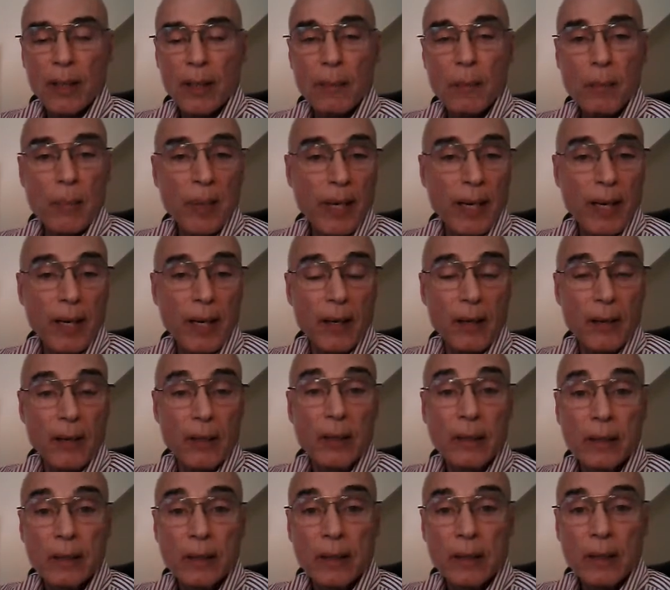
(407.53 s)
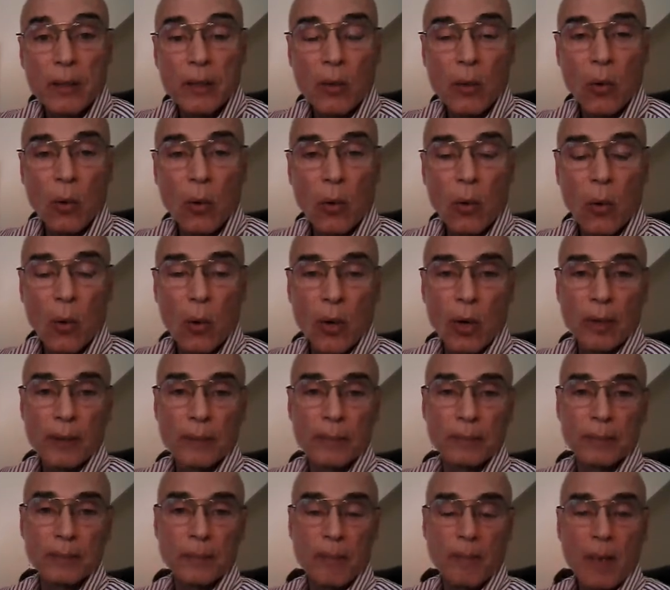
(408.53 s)
impaired
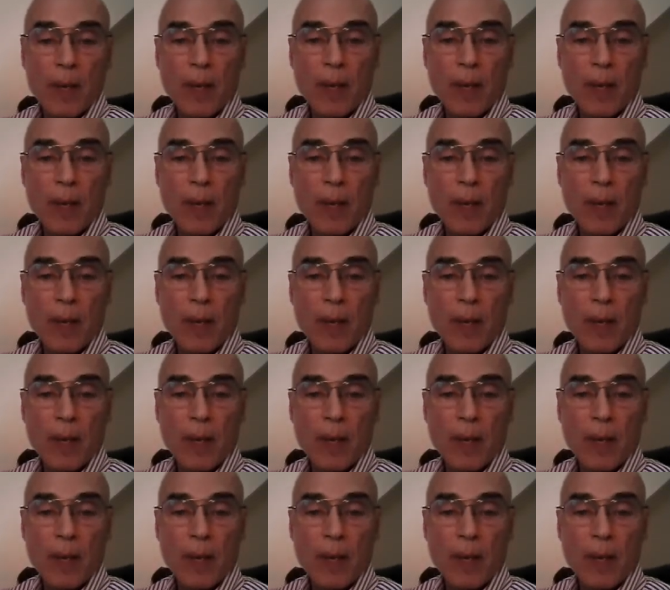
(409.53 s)
or